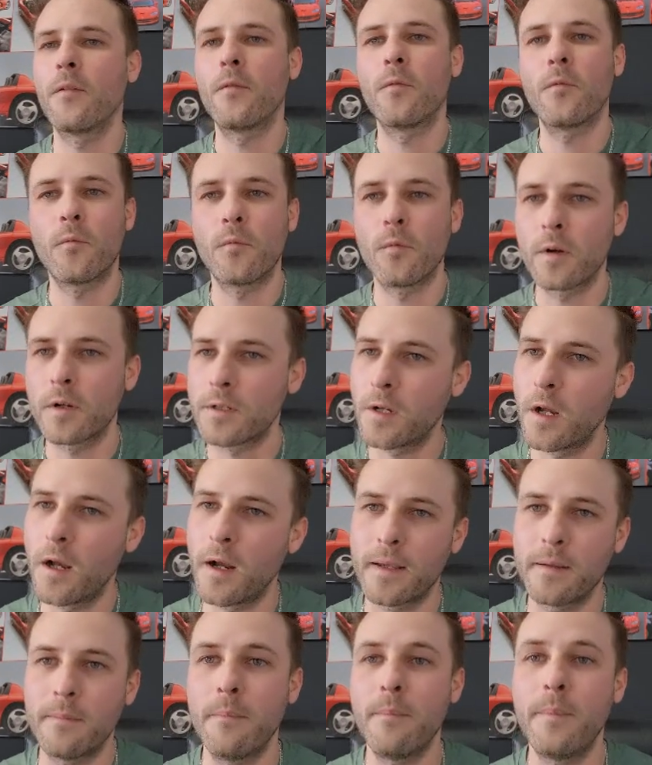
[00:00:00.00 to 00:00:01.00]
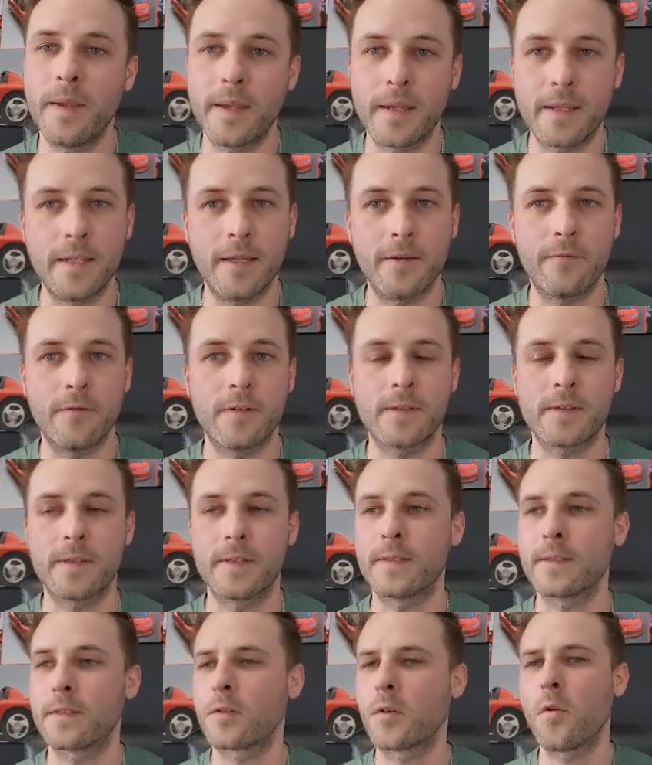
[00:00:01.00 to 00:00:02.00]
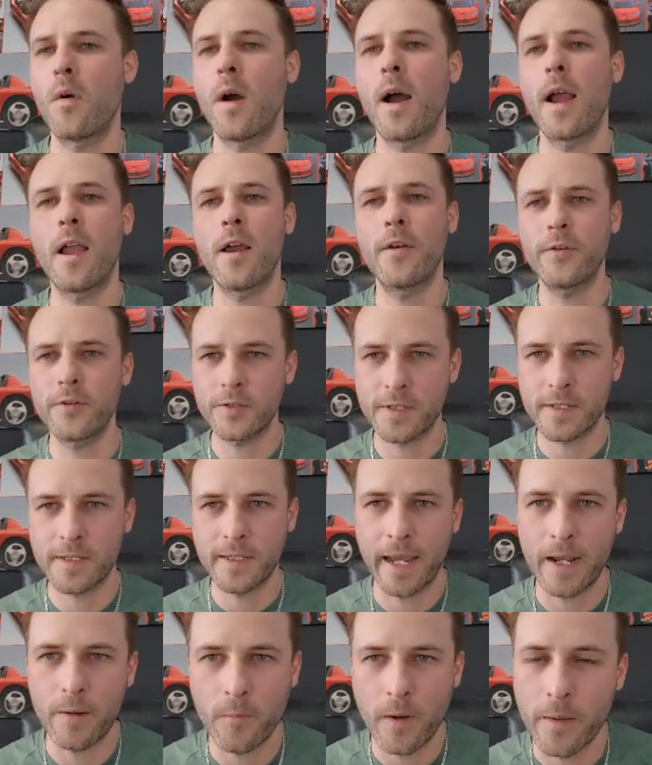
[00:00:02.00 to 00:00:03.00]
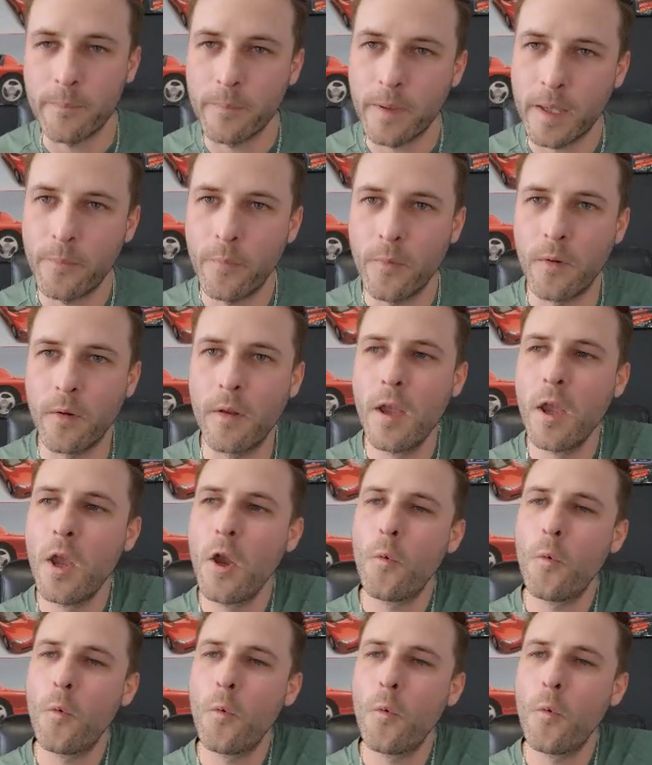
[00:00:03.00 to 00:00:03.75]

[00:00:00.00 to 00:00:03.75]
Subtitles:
we're talking big differences. So I understand why people,